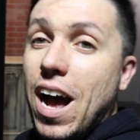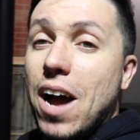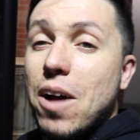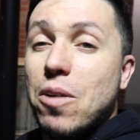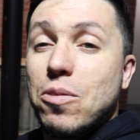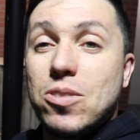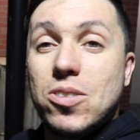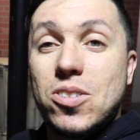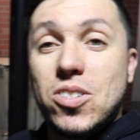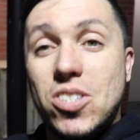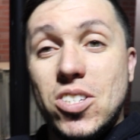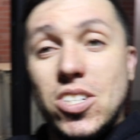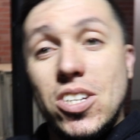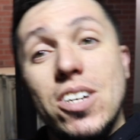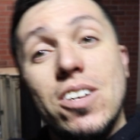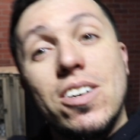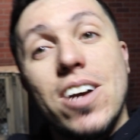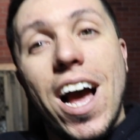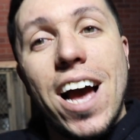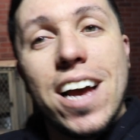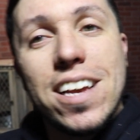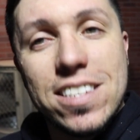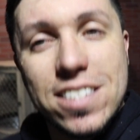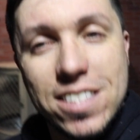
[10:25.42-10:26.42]
I will see
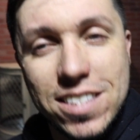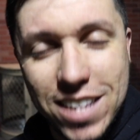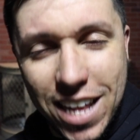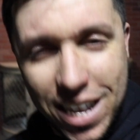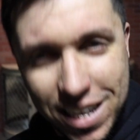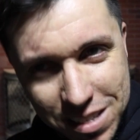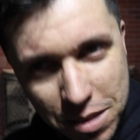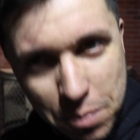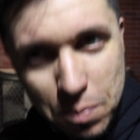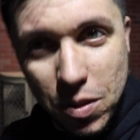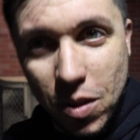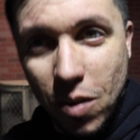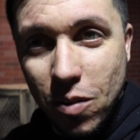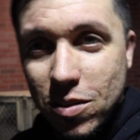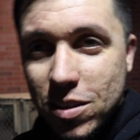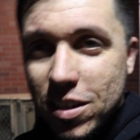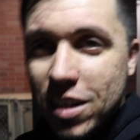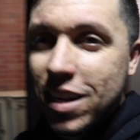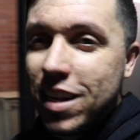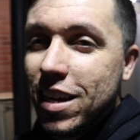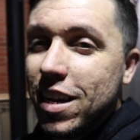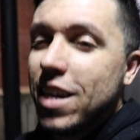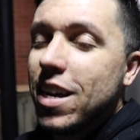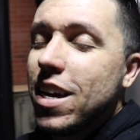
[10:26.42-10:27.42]
you guys next
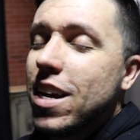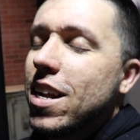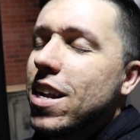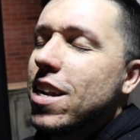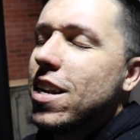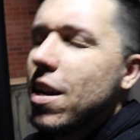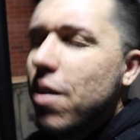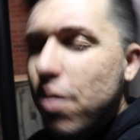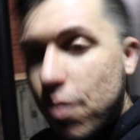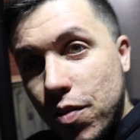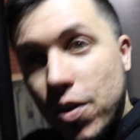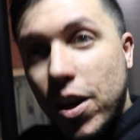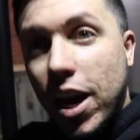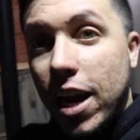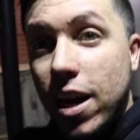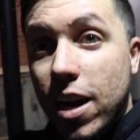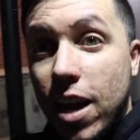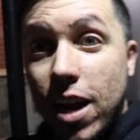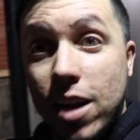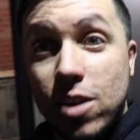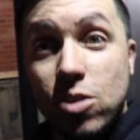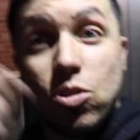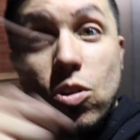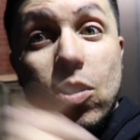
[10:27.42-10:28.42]
upload. Never
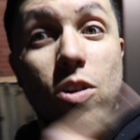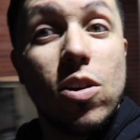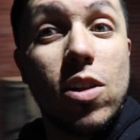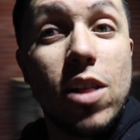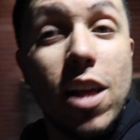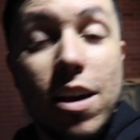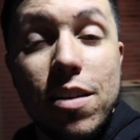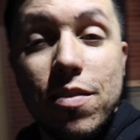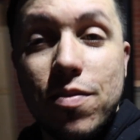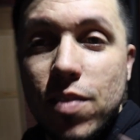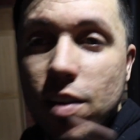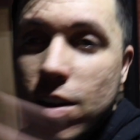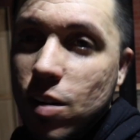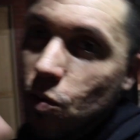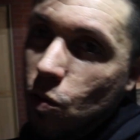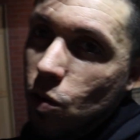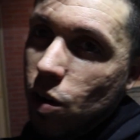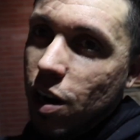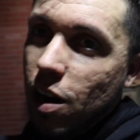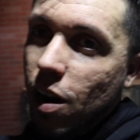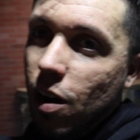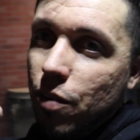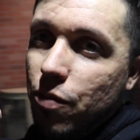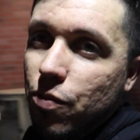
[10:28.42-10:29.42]
forget, enjoy your life and
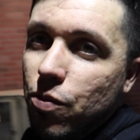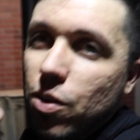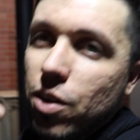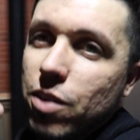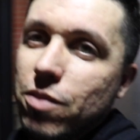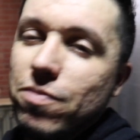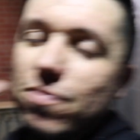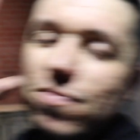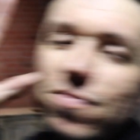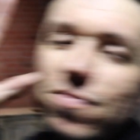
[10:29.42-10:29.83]
work hard for it.